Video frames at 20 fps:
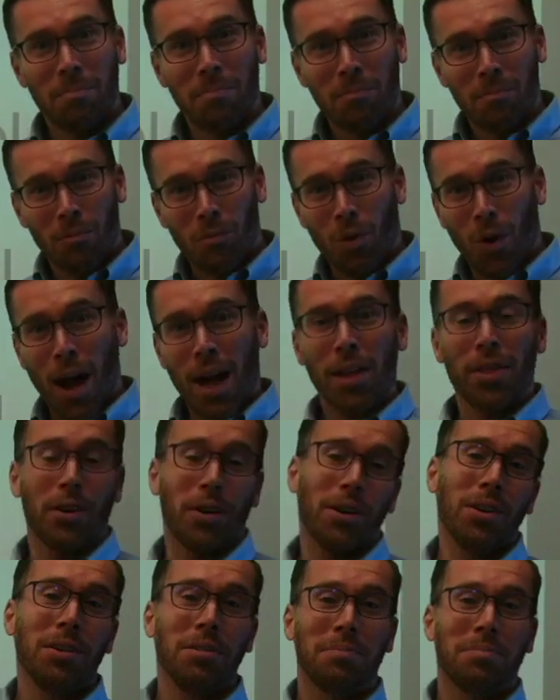
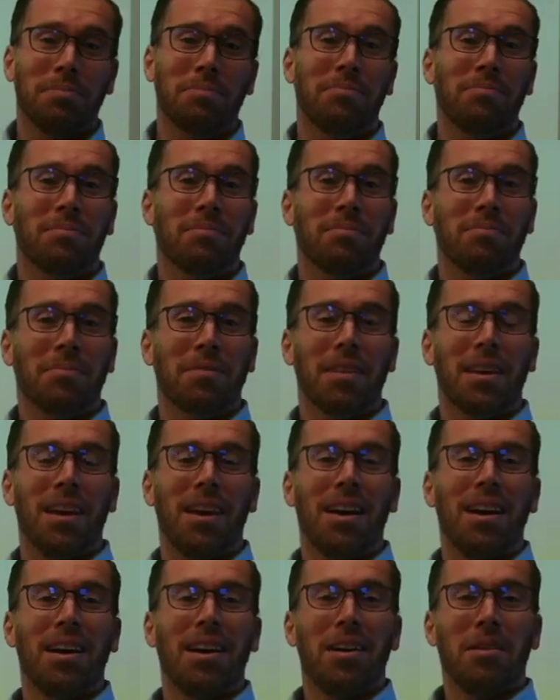rather
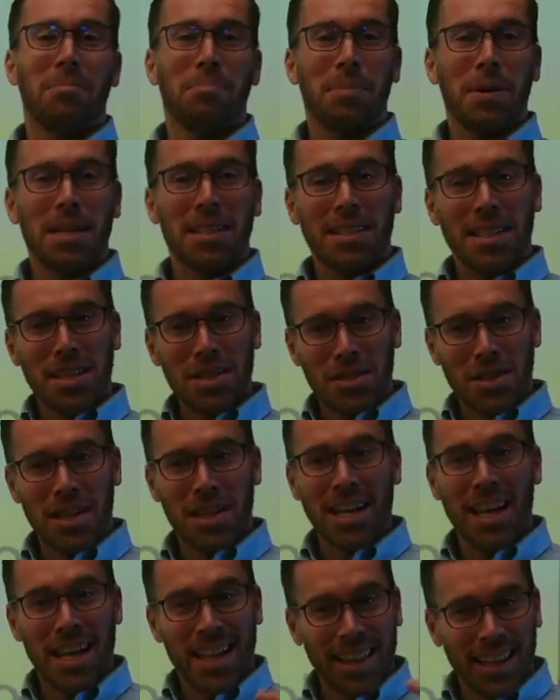be teaching
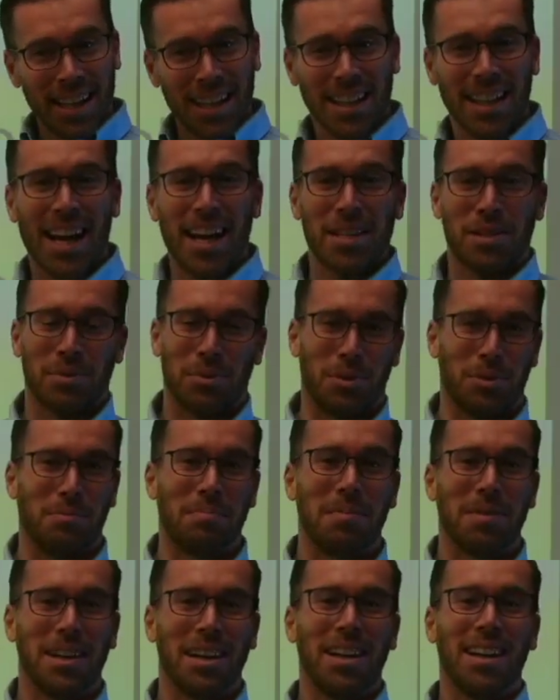in the classroom.
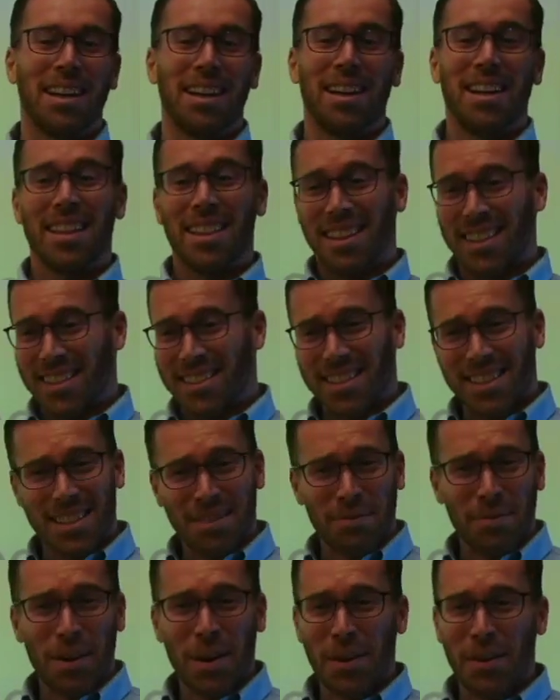This is
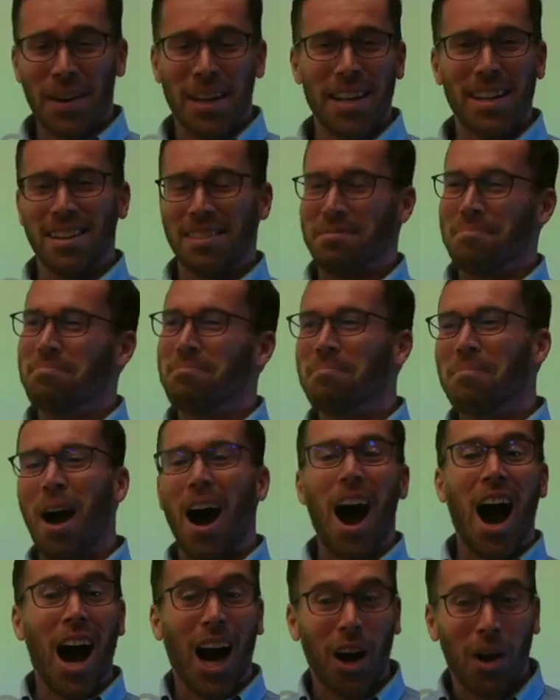very
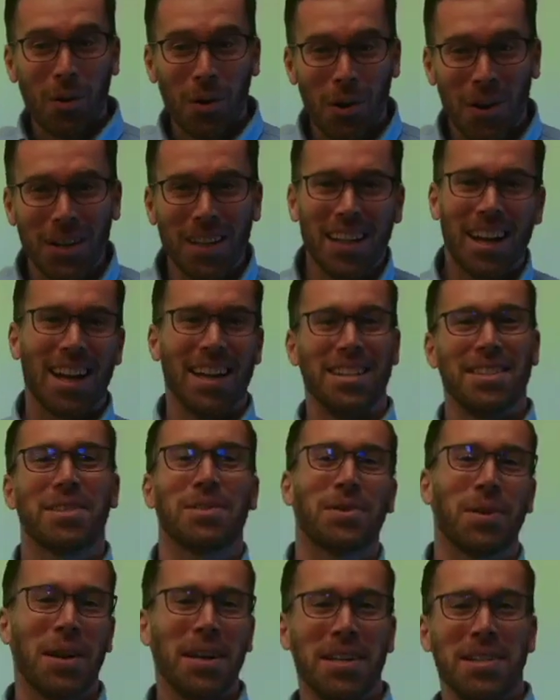awkward and
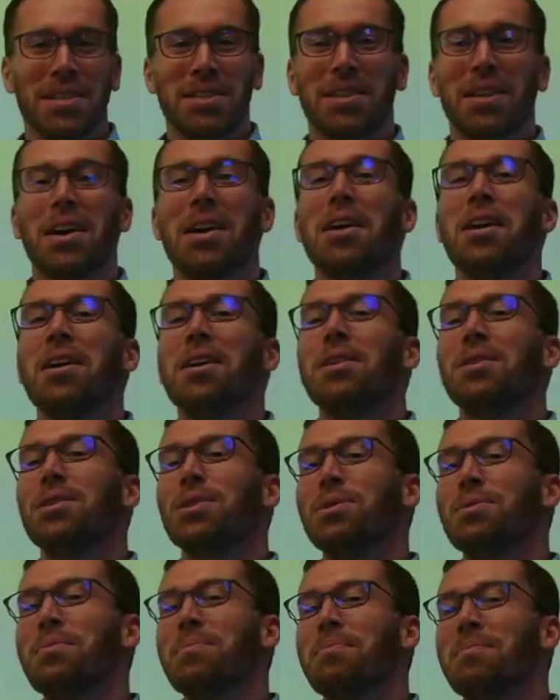strange.
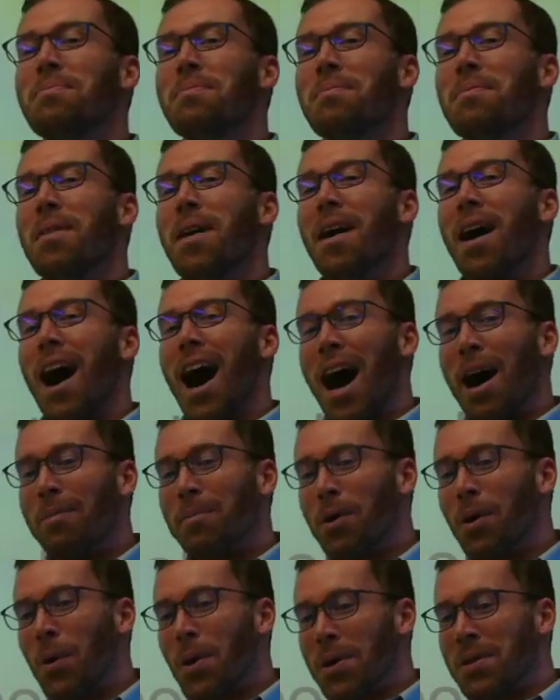I'm
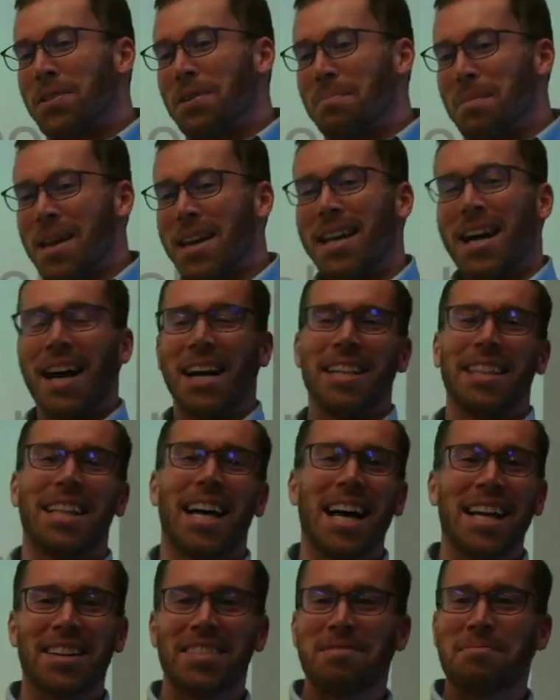going to make a
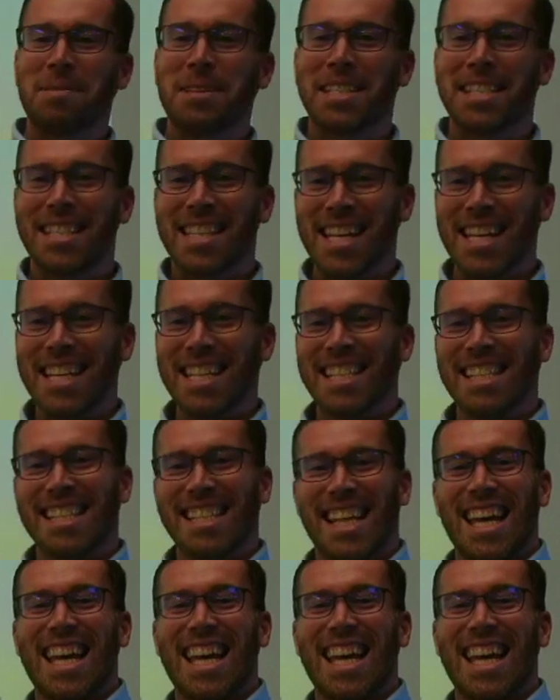lot of mistakes,